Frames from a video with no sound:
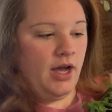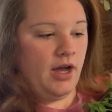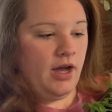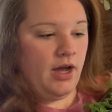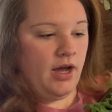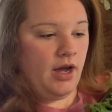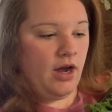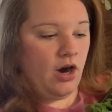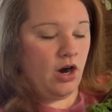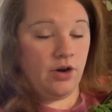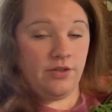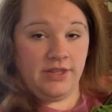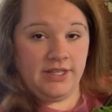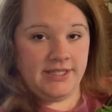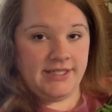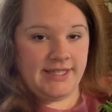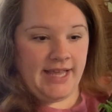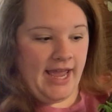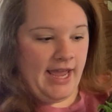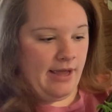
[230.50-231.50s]
are the
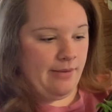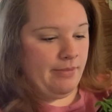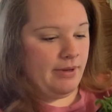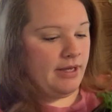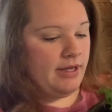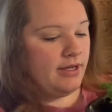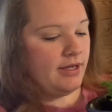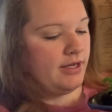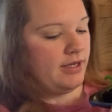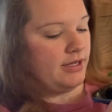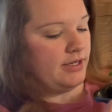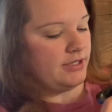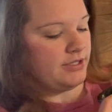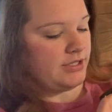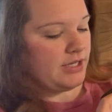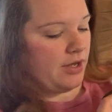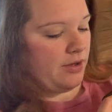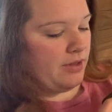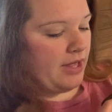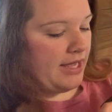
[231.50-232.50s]
same.
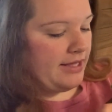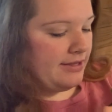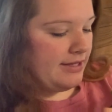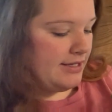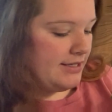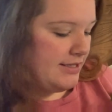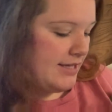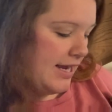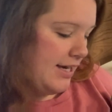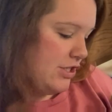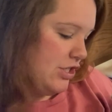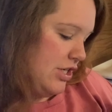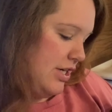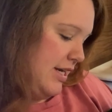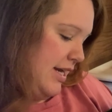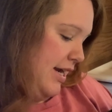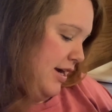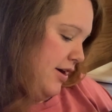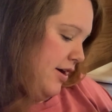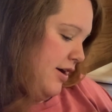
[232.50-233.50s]
So like this section
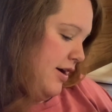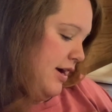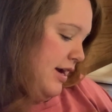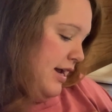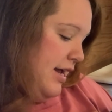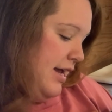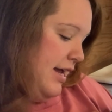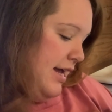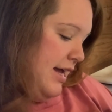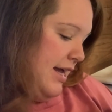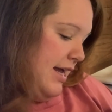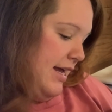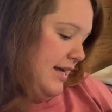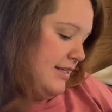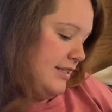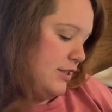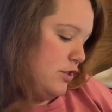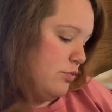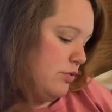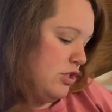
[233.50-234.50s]
here
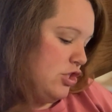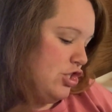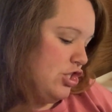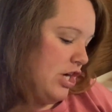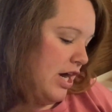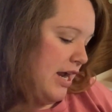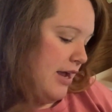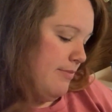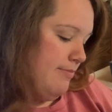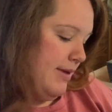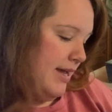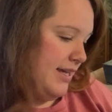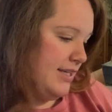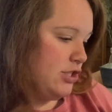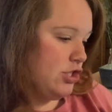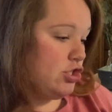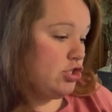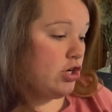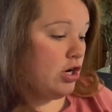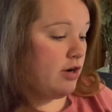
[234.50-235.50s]
is Swiss Giant Mix
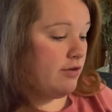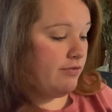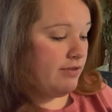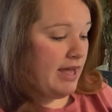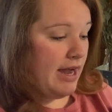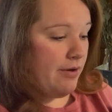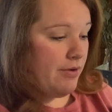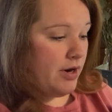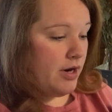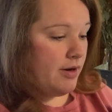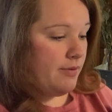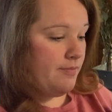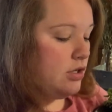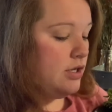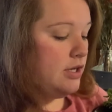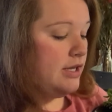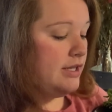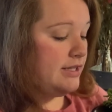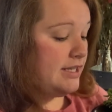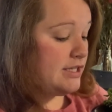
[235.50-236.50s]
Straw Flower.
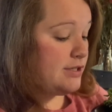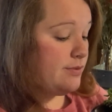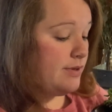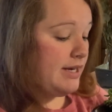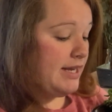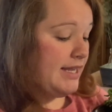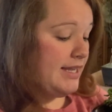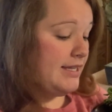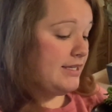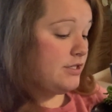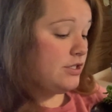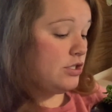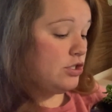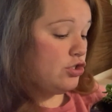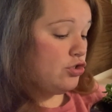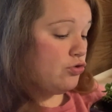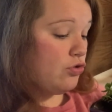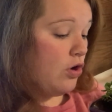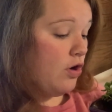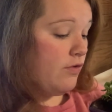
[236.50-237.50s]
This one is
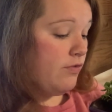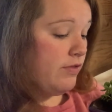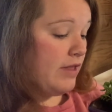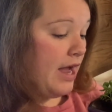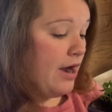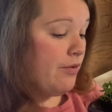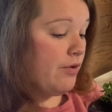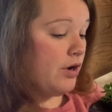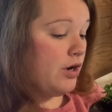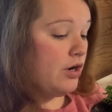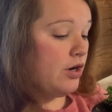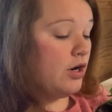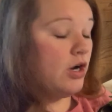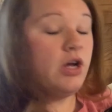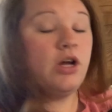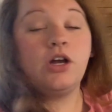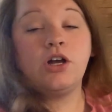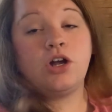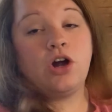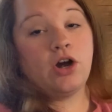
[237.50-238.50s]
Straw Flower
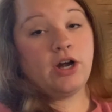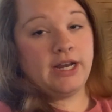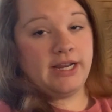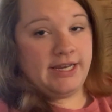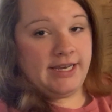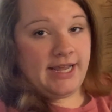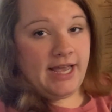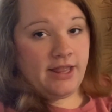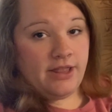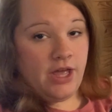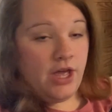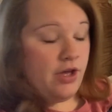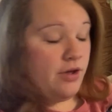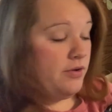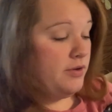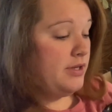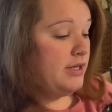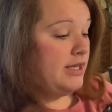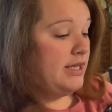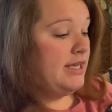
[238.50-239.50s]
Garden Yellow.
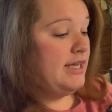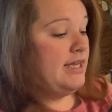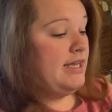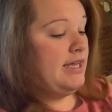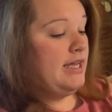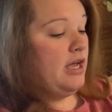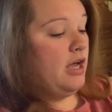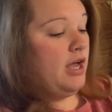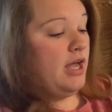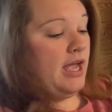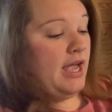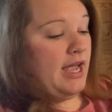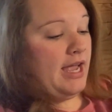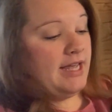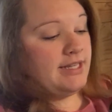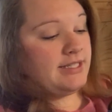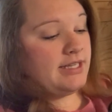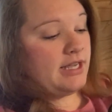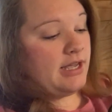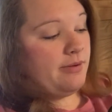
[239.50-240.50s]

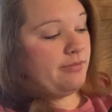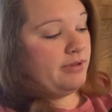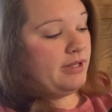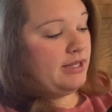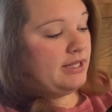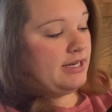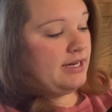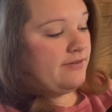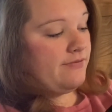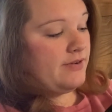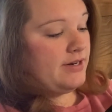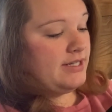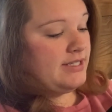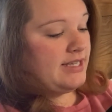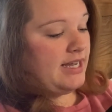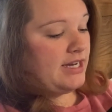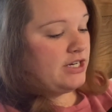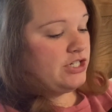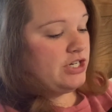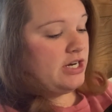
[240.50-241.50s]
It's a completely different
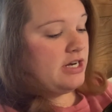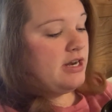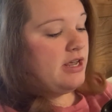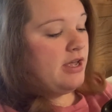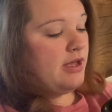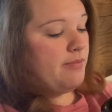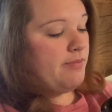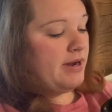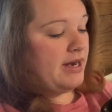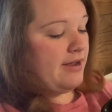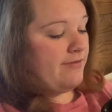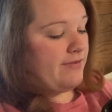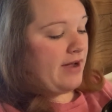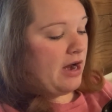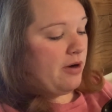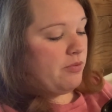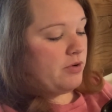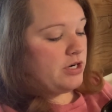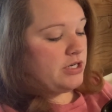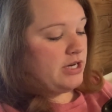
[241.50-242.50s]
section, but if I
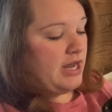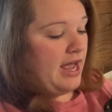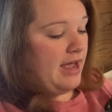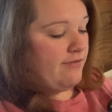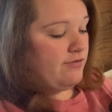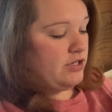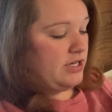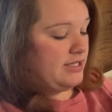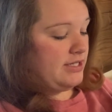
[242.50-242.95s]
were to have just